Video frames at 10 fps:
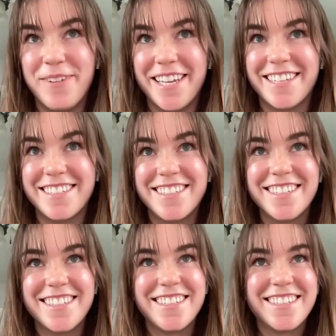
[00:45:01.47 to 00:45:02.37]
my God.
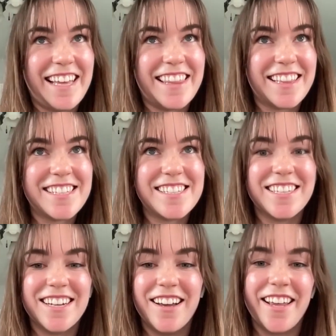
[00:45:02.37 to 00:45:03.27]
I think this is
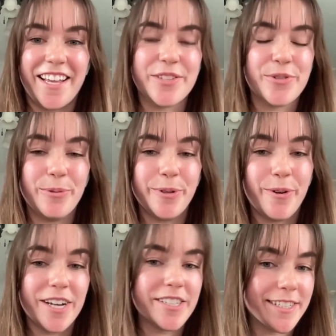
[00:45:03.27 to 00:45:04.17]
an unanswerable
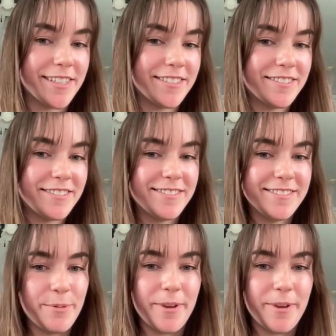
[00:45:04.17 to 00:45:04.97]
question, to be